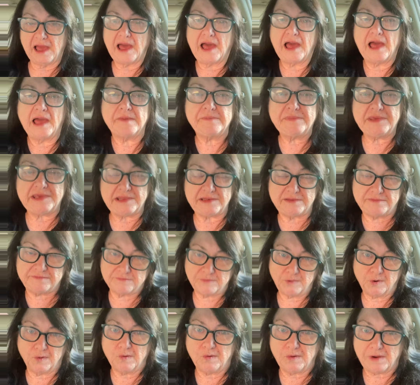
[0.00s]
I mean,
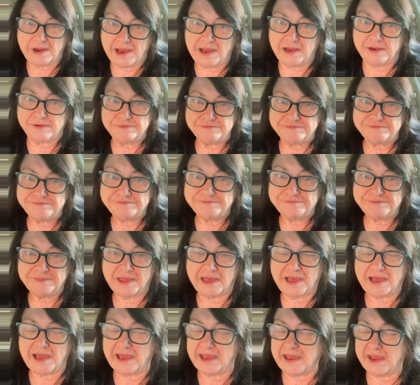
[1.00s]
wow.
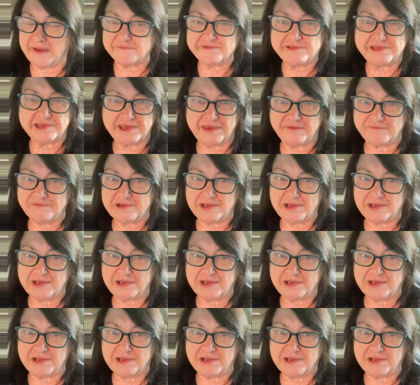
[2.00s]
I have to give